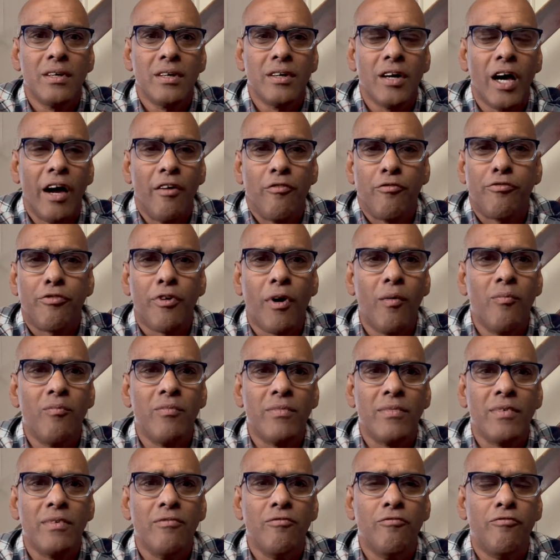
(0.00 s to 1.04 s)
and
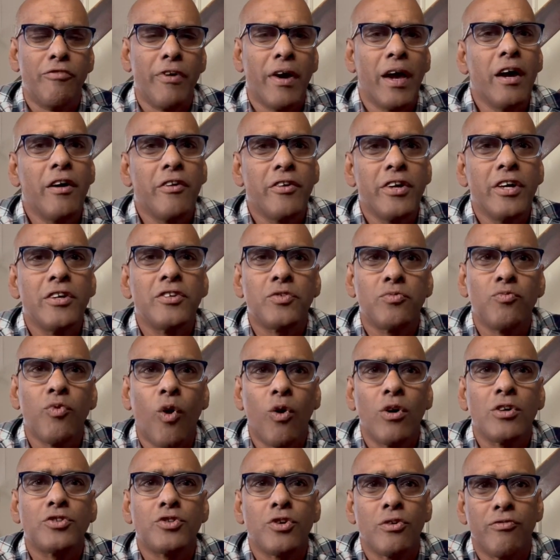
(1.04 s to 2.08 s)
from various
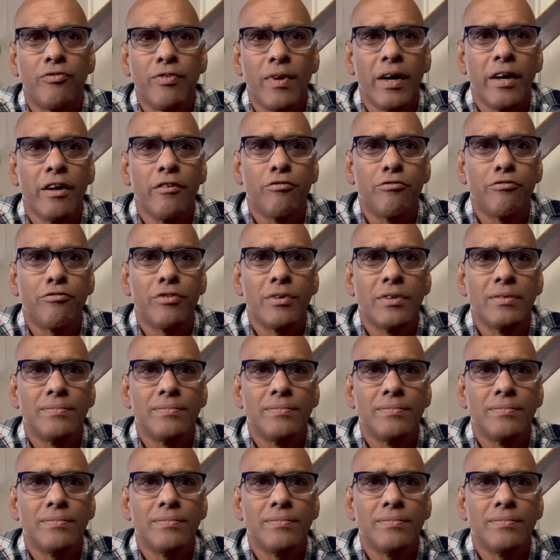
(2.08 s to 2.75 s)
walks of life,